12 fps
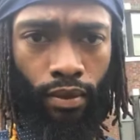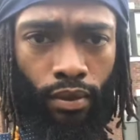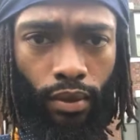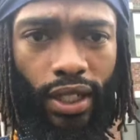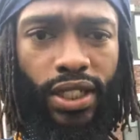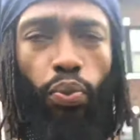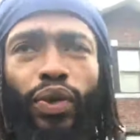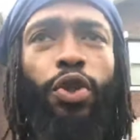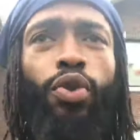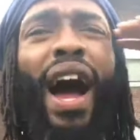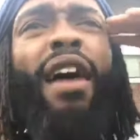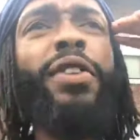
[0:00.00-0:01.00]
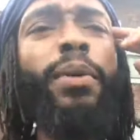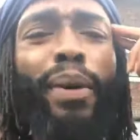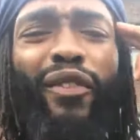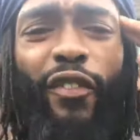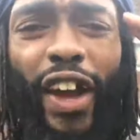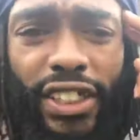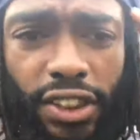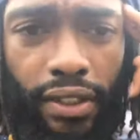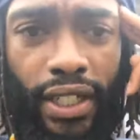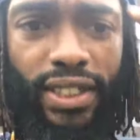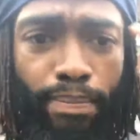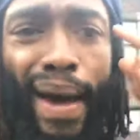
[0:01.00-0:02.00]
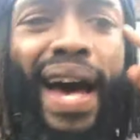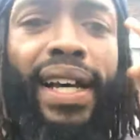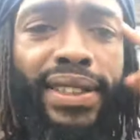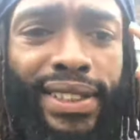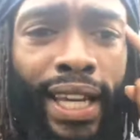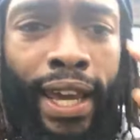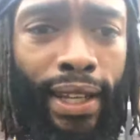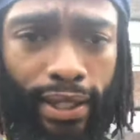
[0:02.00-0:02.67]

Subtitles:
It's when you have the perfectionist mindset.